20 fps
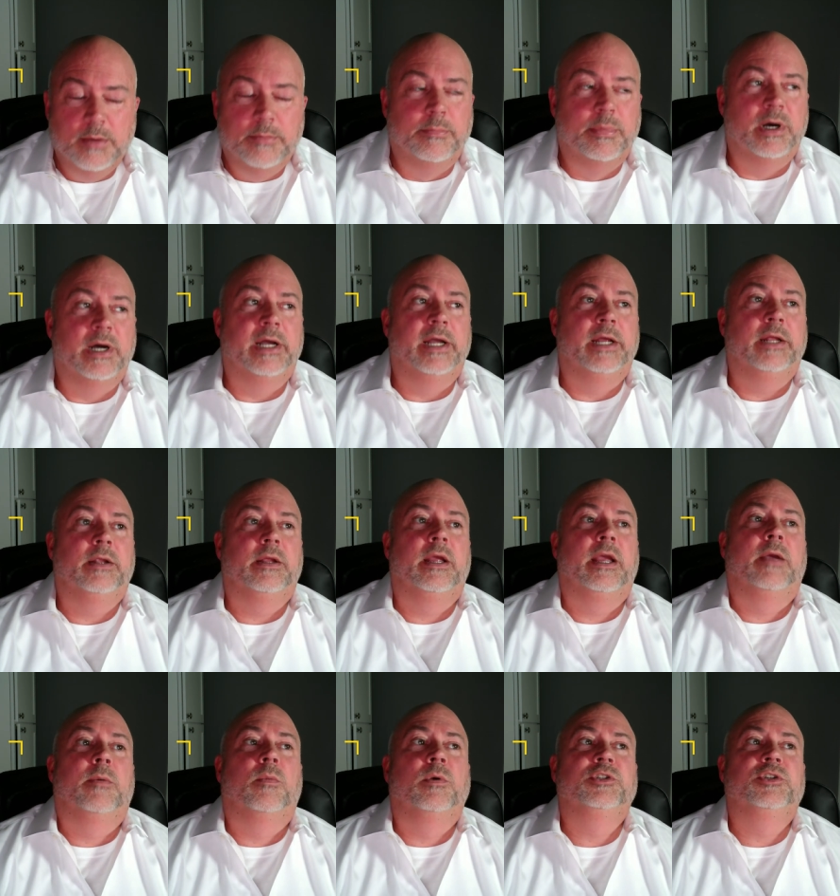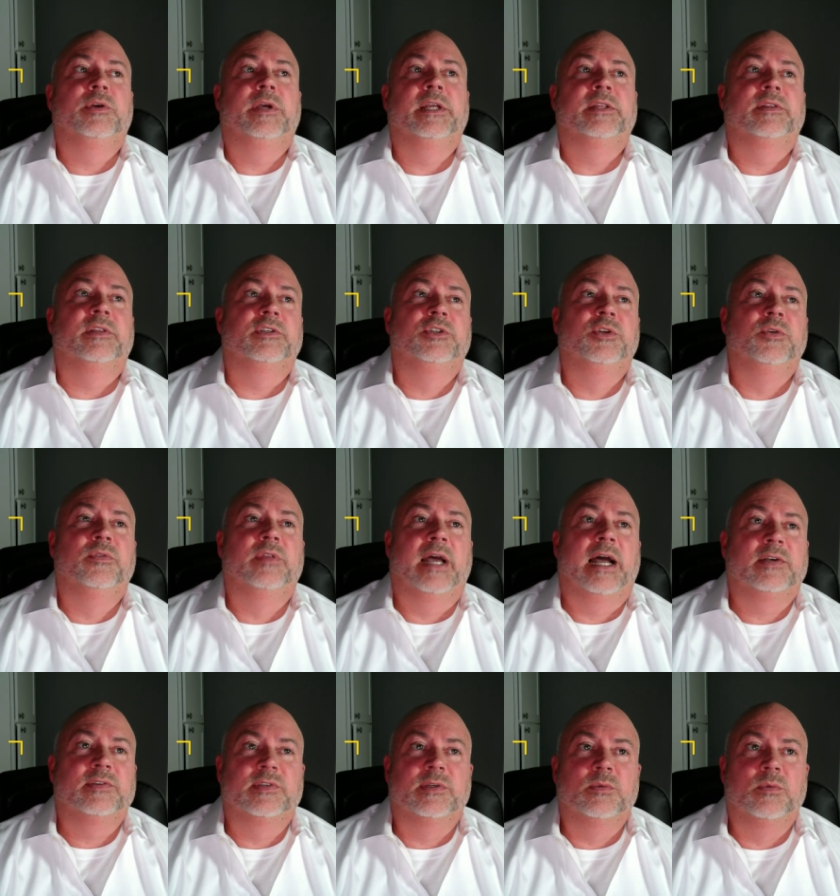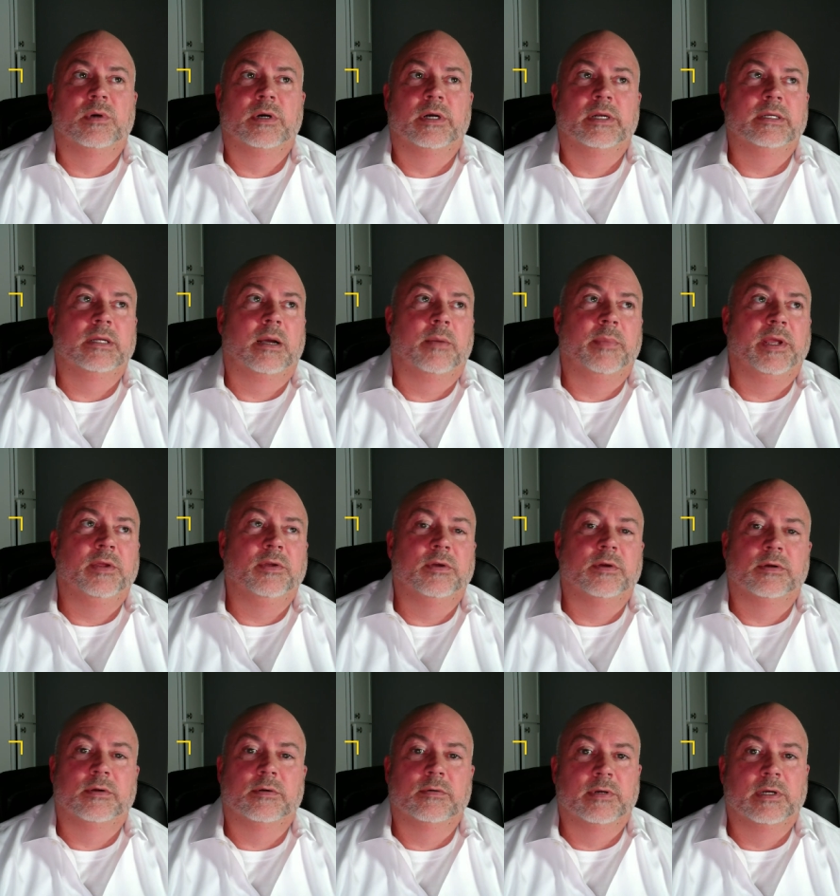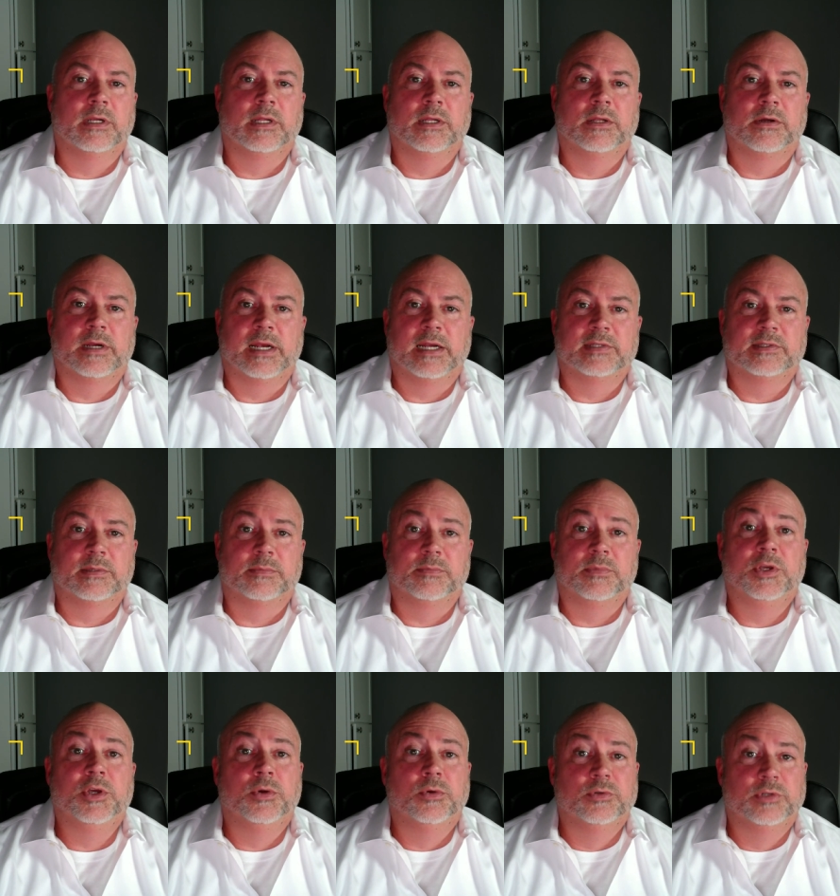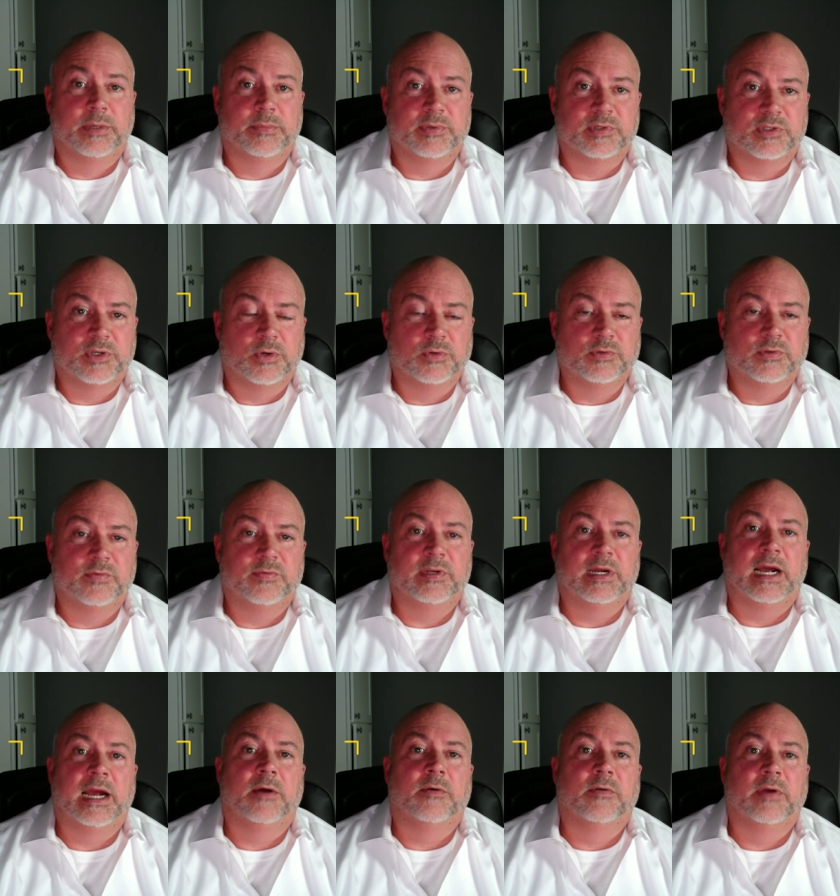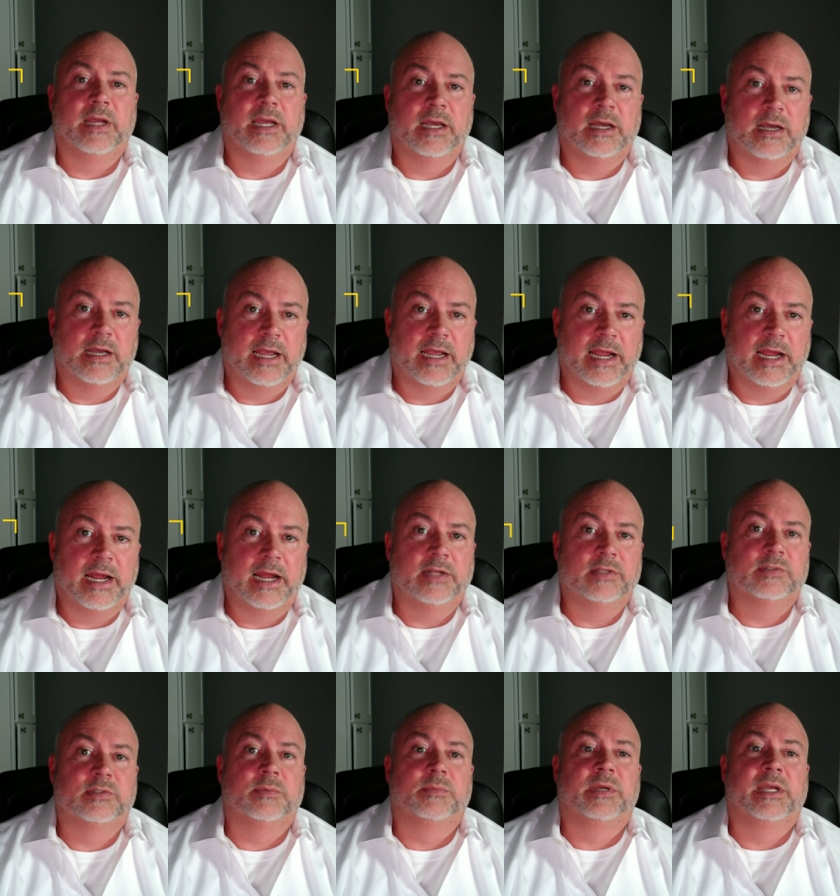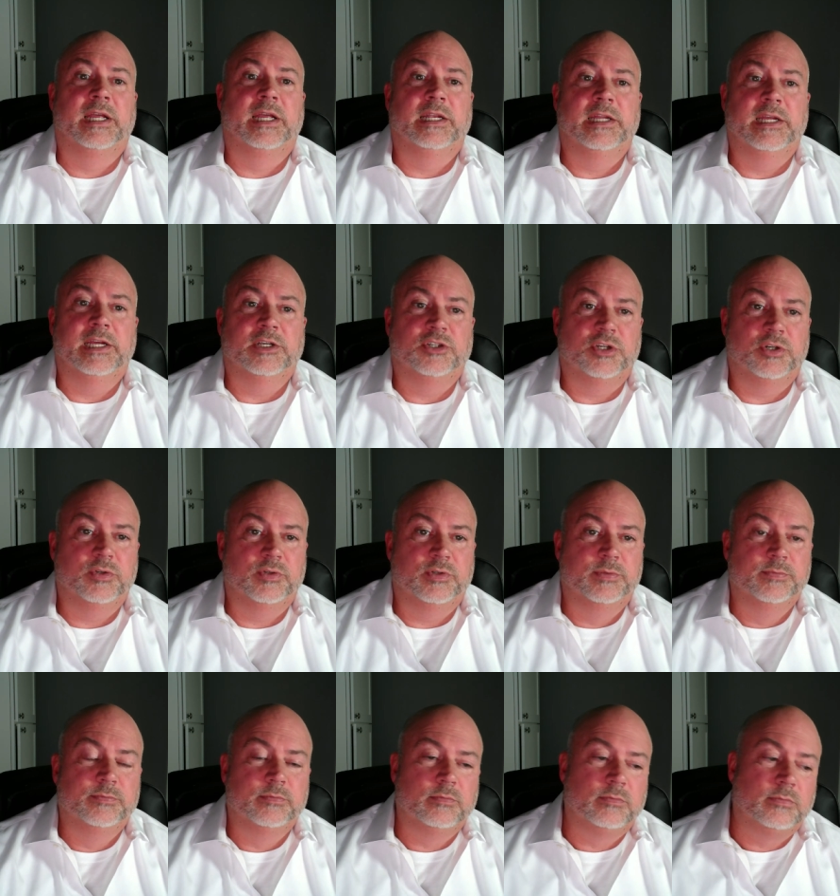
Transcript: but once you hit the two thousand one, I mean, you're really looking at some huge episodes of diarrhea and some kidney issues.